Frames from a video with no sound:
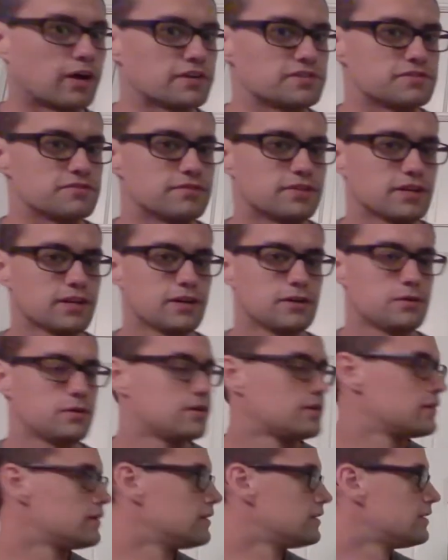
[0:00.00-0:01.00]
the video
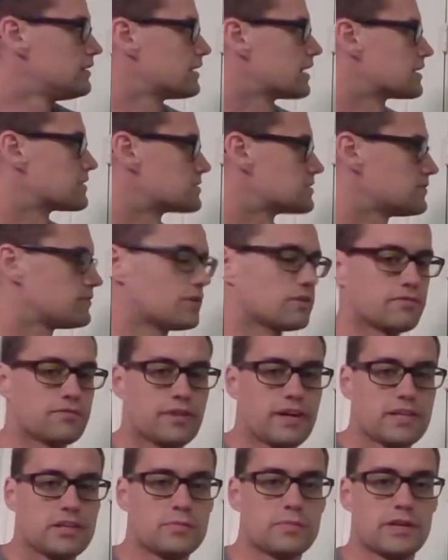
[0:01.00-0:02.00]
and see if you can find
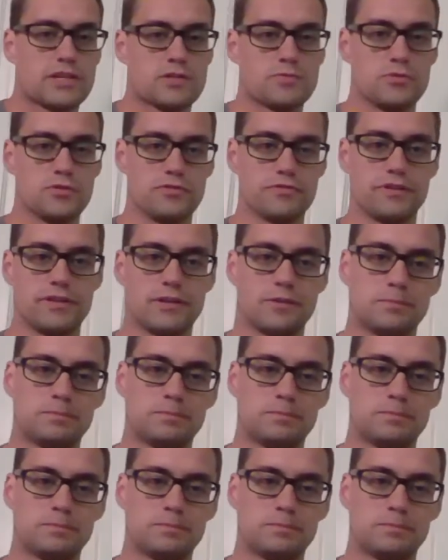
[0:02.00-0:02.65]
the best move here.